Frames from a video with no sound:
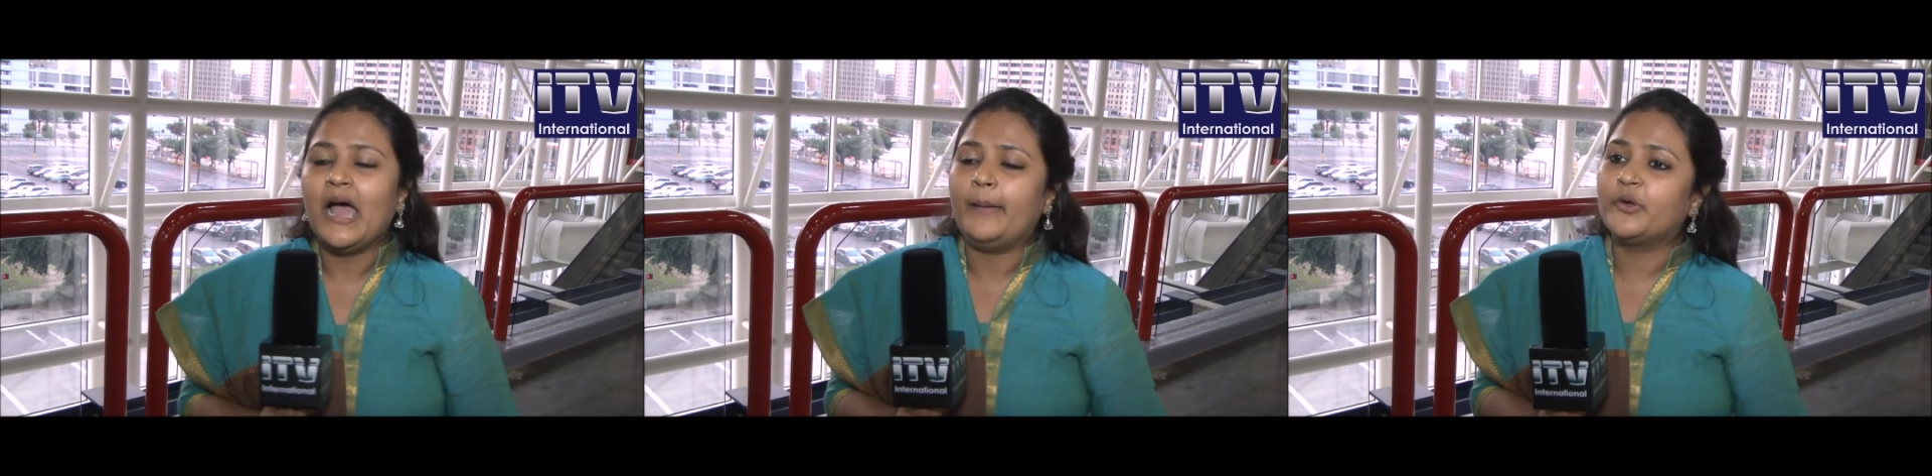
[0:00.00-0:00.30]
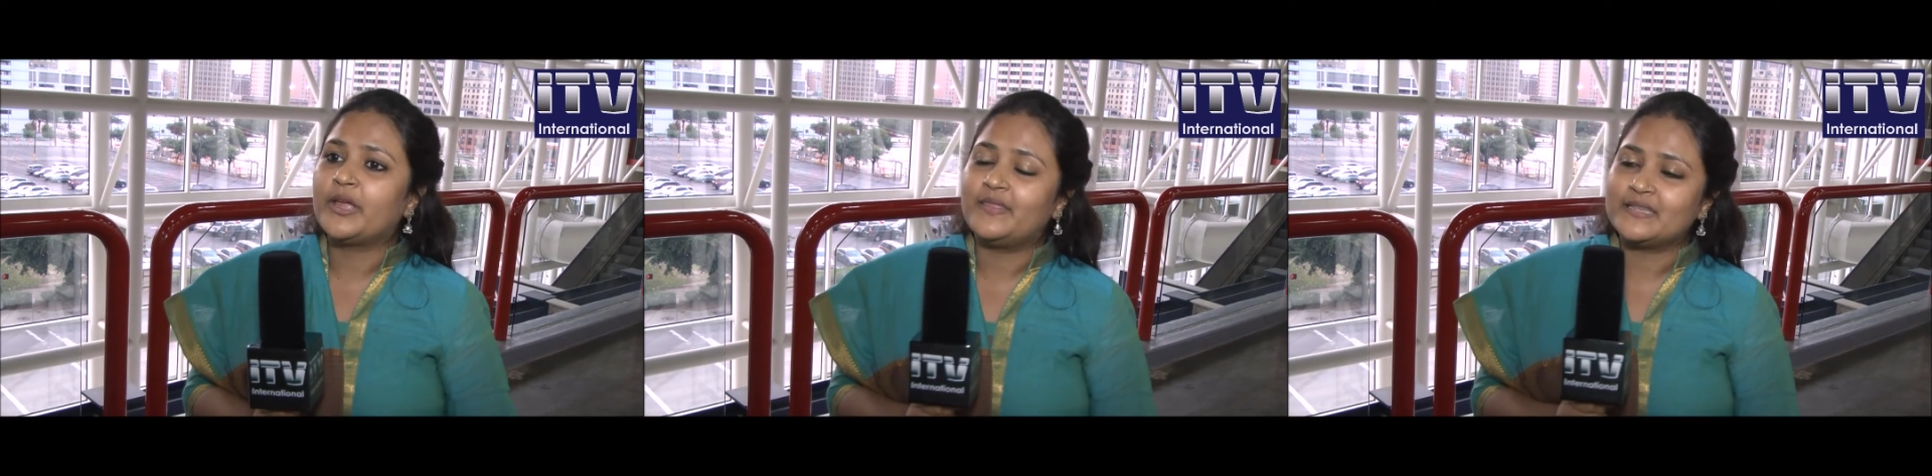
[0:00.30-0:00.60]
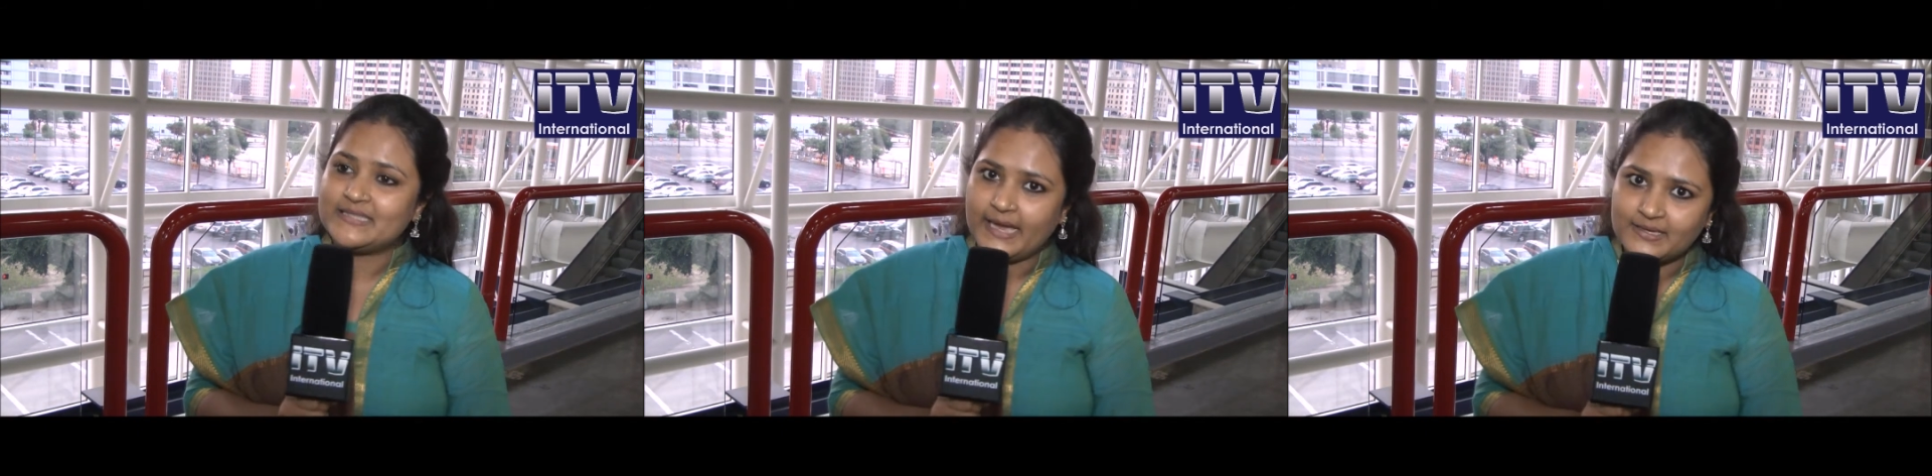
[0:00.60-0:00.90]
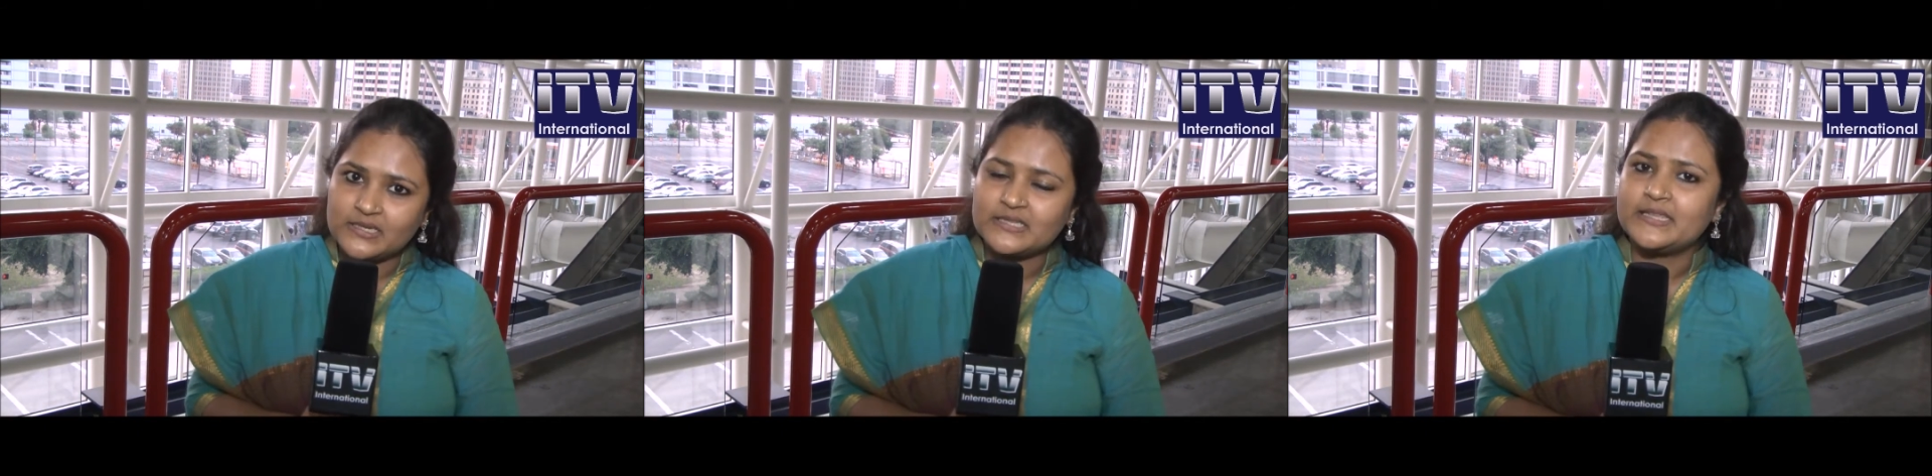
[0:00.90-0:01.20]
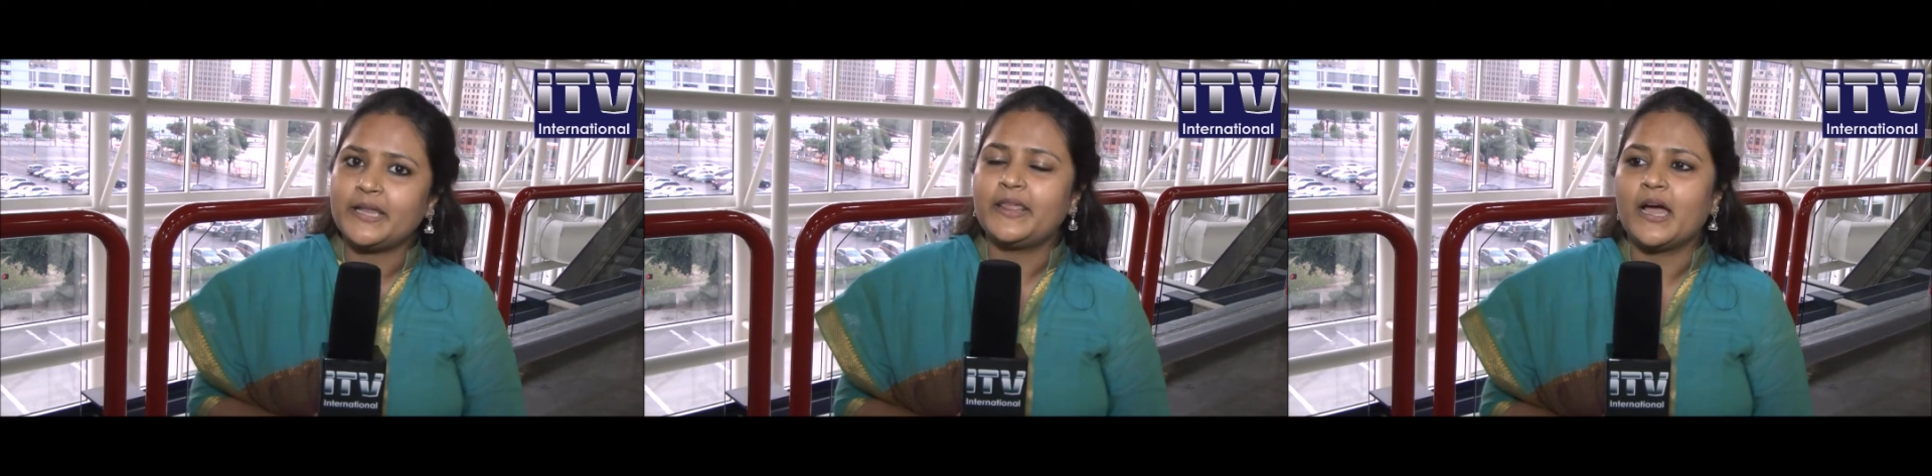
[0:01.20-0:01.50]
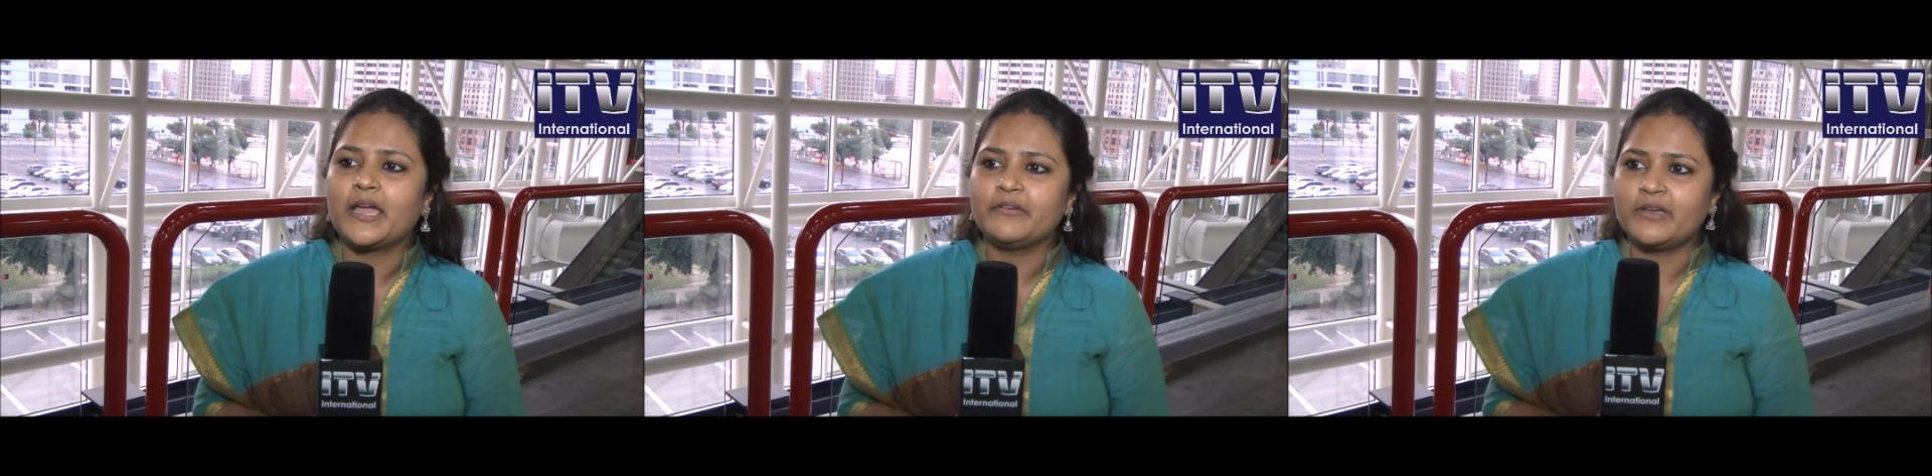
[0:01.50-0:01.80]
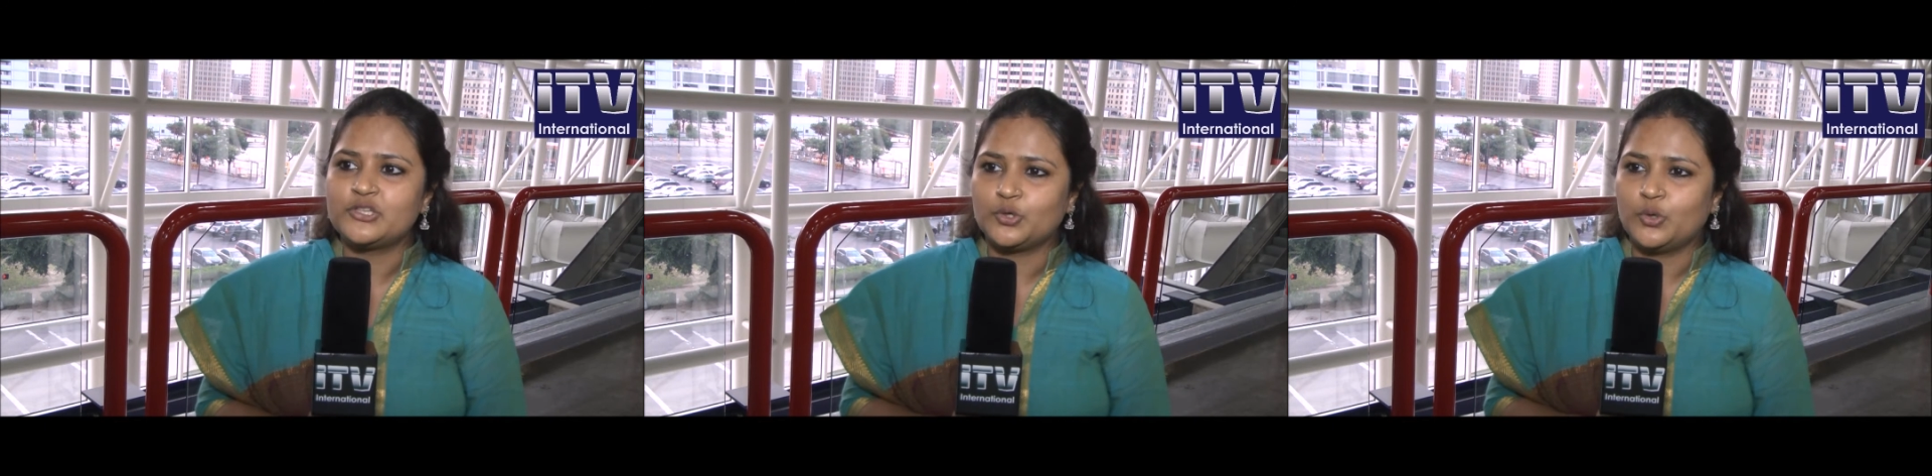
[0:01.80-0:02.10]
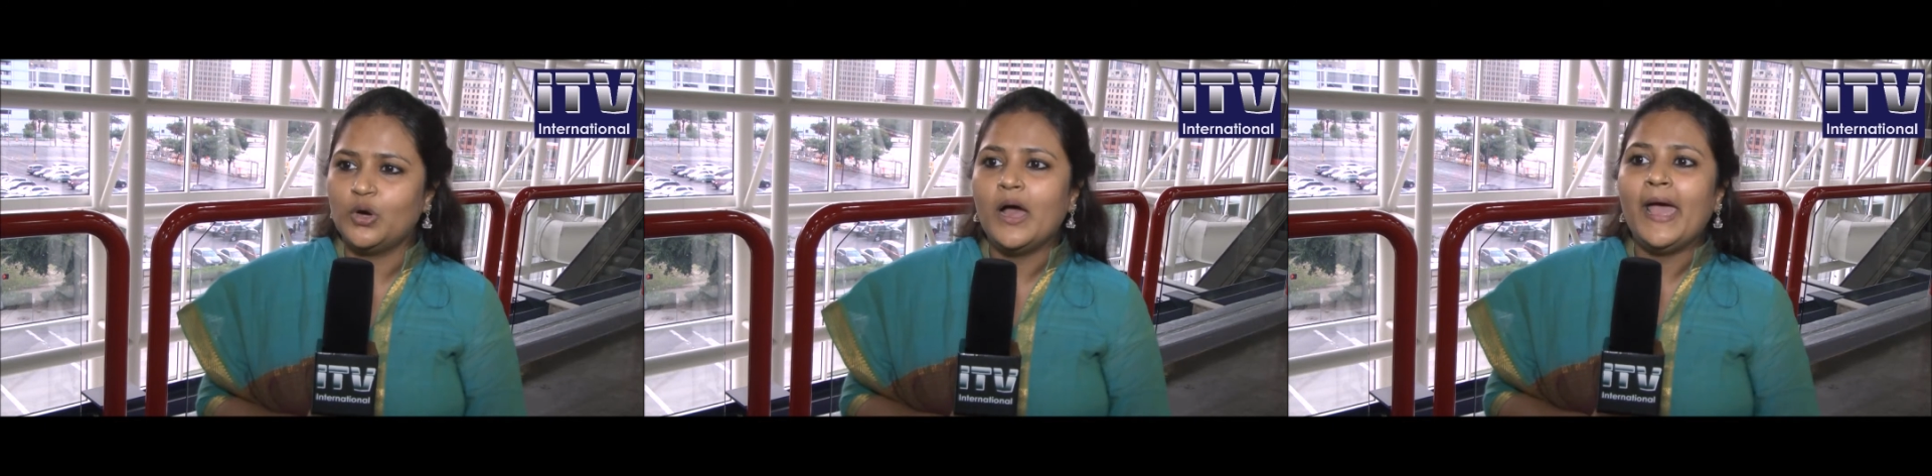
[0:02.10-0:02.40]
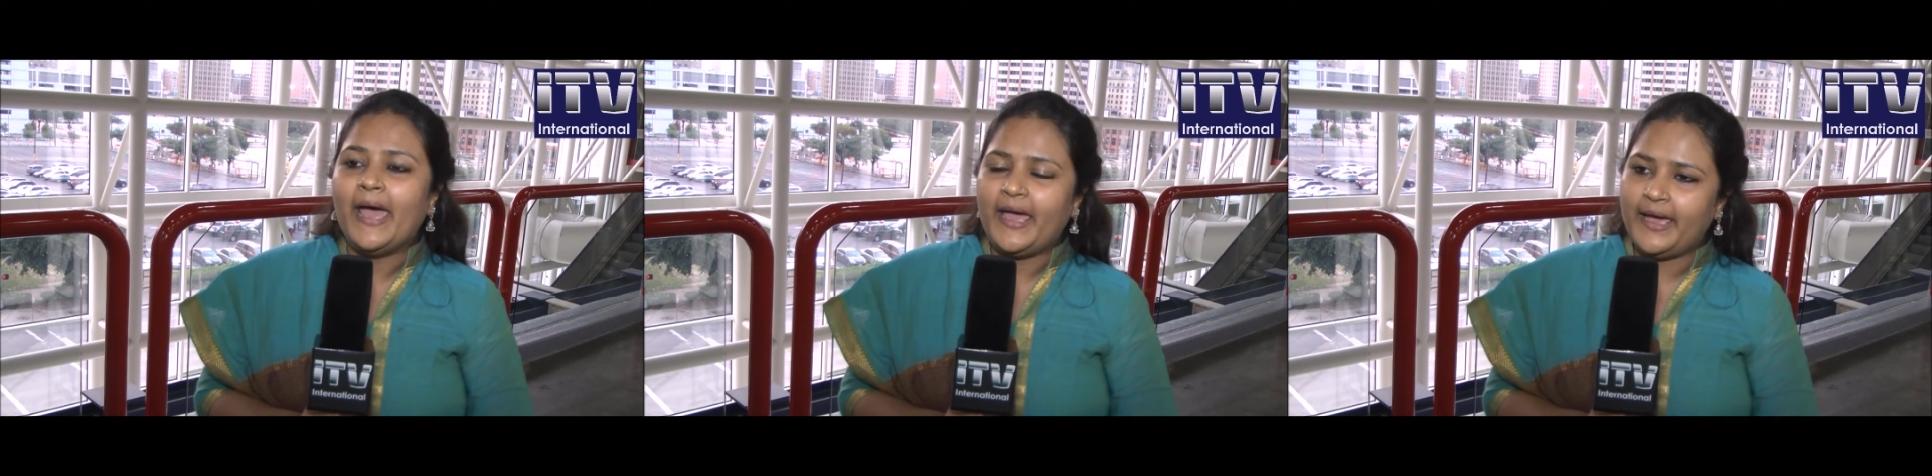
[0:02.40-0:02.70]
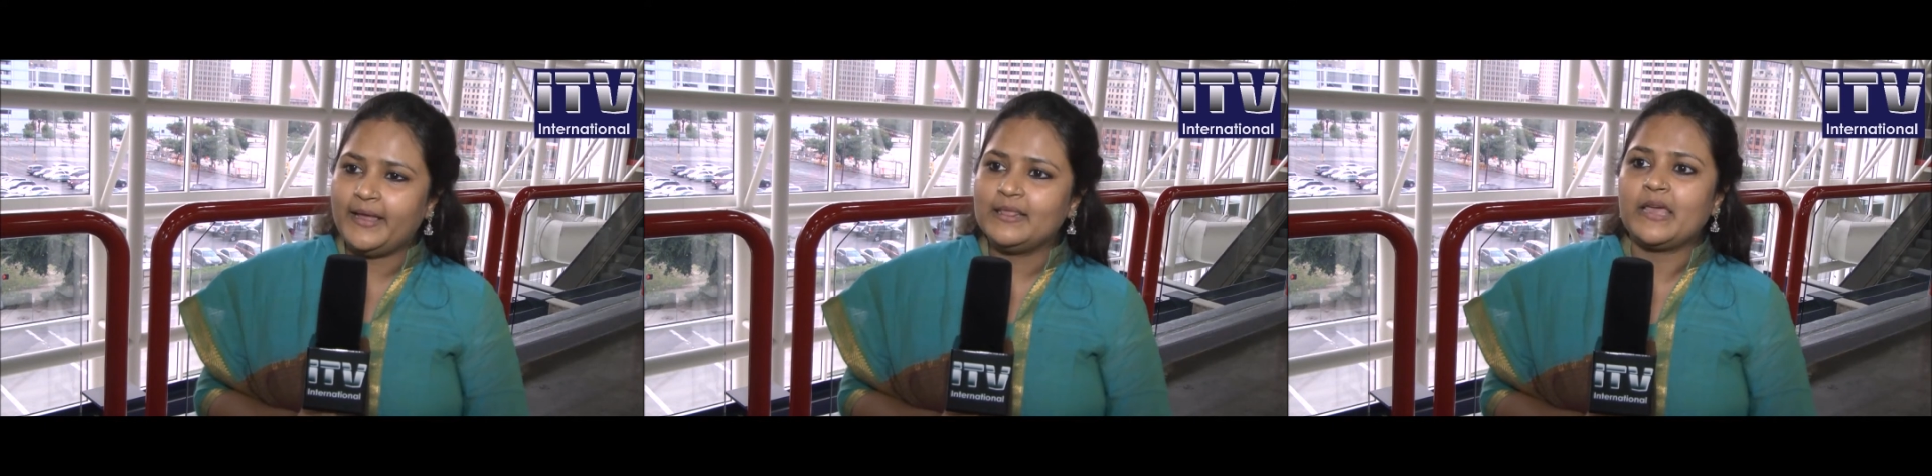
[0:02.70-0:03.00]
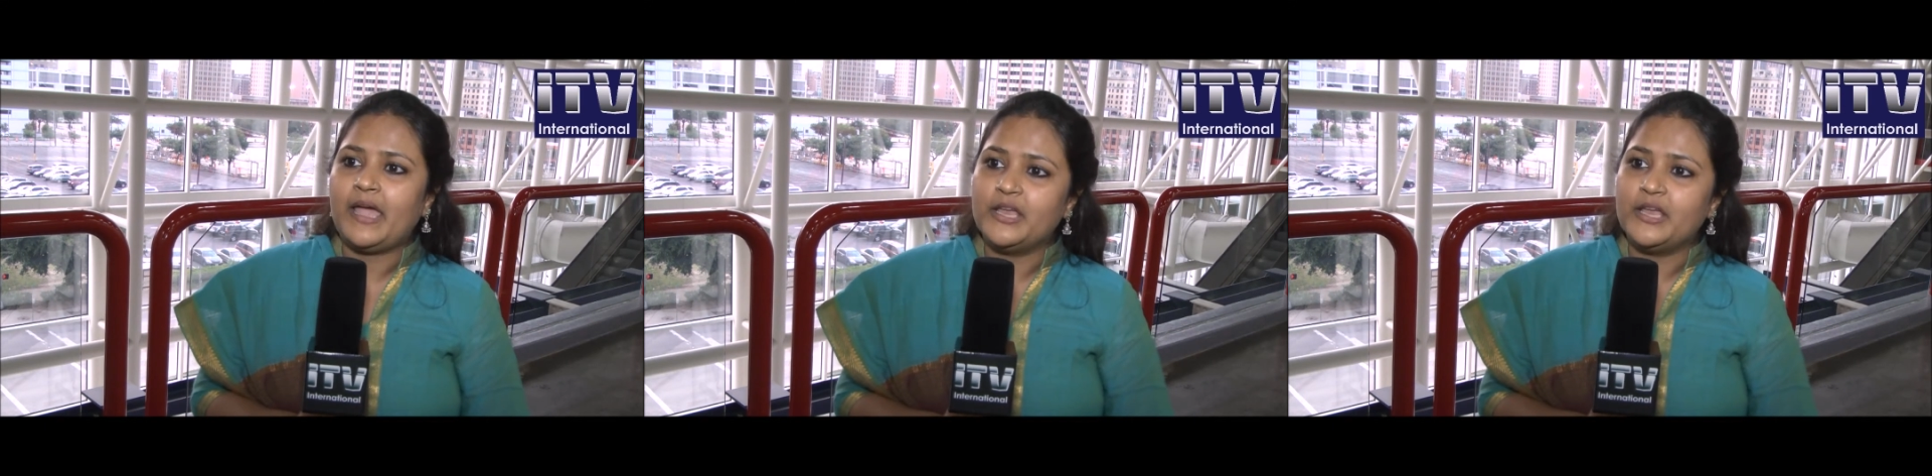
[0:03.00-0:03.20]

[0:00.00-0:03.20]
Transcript: I'm looking at the sectors that they are giving to health,